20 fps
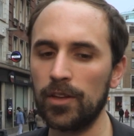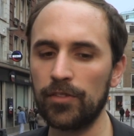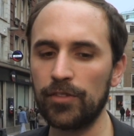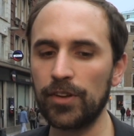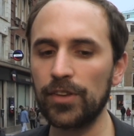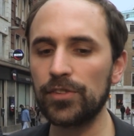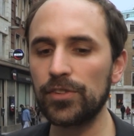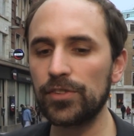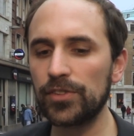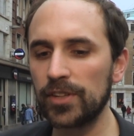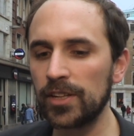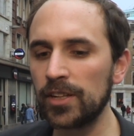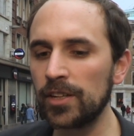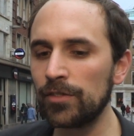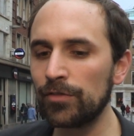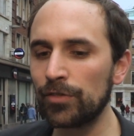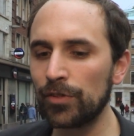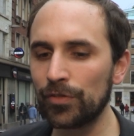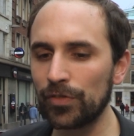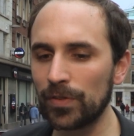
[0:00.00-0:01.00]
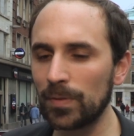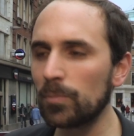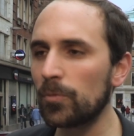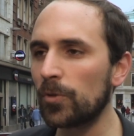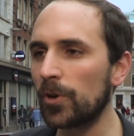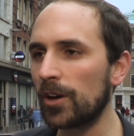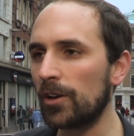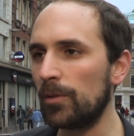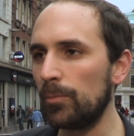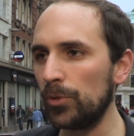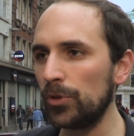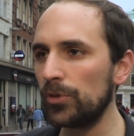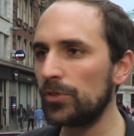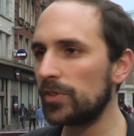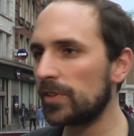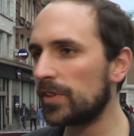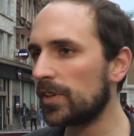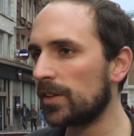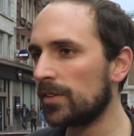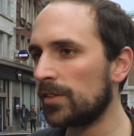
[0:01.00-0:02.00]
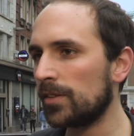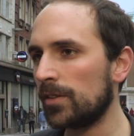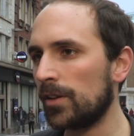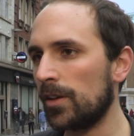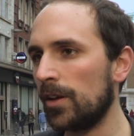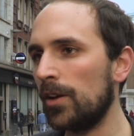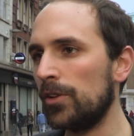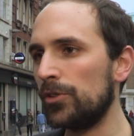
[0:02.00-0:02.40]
there's a scene in the film where music and